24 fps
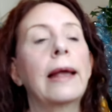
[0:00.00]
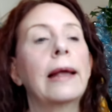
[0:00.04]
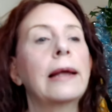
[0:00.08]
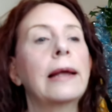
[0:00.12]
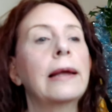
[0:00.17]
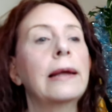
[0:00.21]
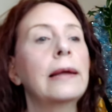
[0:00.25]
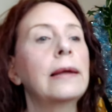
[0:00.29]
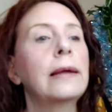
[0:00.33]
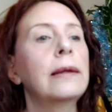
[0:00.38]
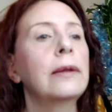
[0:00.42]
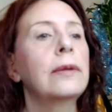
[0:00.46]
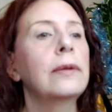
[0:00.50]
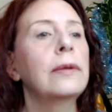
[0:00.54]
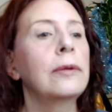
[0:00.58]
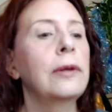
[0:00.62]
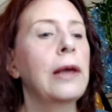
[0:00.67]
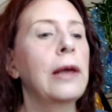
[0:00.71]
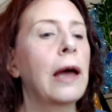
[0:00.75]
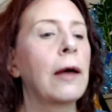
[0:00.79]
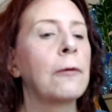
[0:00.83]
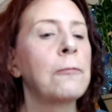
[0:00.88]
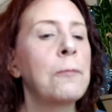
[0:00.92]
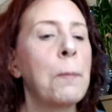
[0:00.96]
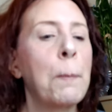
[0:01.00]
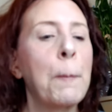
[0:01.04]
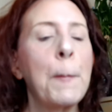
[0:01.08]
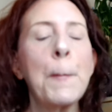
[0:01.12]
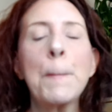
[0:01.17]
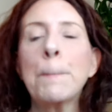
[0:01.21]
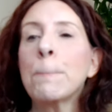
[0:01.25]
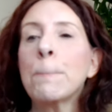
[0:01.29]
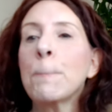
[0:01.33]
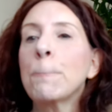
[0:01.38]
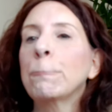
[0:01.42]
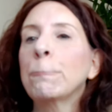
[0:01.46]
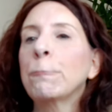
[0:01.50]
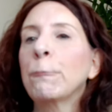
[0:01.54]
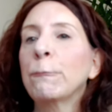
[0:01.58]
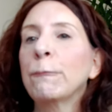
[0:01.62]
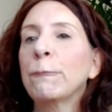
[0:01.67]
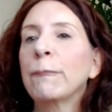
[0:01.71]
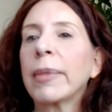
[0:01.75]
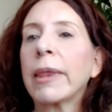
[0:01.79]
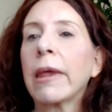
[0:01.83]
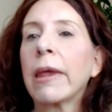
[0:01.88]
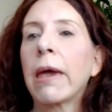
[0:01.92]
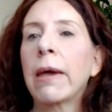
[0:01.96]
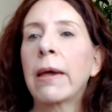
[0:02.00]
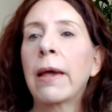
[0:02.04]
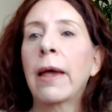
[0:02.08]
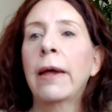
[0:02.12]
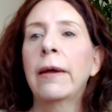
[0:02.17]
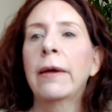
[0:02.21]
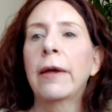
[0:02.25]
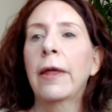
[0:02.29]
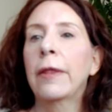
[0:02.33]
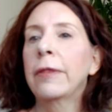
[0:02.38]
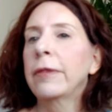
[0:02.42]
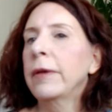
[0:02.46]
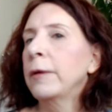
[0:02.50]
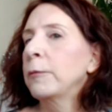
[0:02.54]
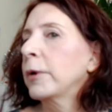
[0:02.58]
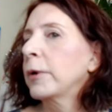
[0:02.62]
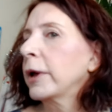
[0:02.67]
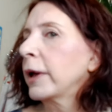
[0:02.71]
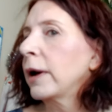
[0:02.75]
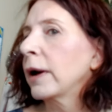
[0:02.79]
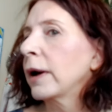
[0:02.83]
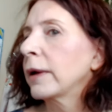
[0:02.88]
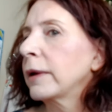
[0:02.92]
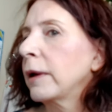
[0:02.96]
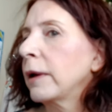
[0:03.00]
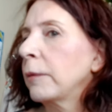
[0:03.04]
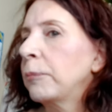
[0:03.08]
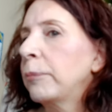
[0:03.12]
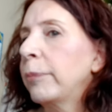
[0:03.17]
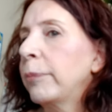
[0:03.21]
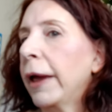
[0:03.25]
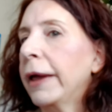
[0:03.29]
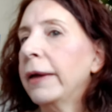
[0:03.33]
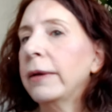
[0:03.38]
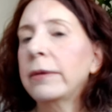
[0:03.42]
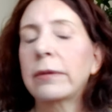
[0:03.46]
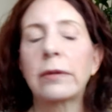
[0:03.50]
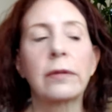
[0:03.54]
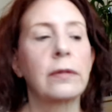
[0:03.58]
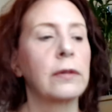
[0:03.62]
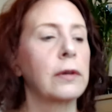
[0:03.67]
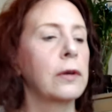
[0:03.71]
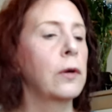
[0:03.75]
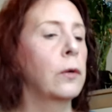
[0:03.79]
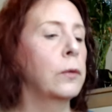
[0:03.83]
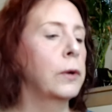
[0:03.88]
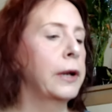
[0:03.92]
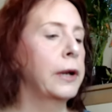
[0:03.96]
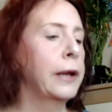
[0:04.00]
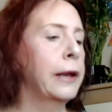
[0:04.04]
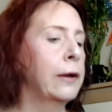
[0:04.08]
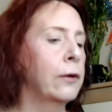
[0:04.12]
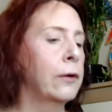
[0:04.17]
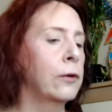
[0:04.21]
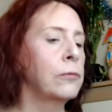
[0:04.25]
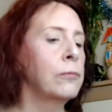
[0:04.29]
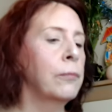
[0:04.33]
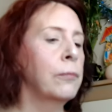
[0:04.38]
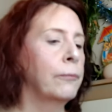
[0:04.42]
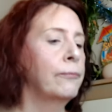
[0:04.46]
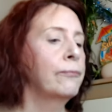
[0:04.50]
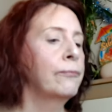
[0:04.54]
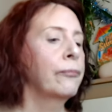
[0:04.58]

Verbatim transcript: And yeah, I think we got a base going here.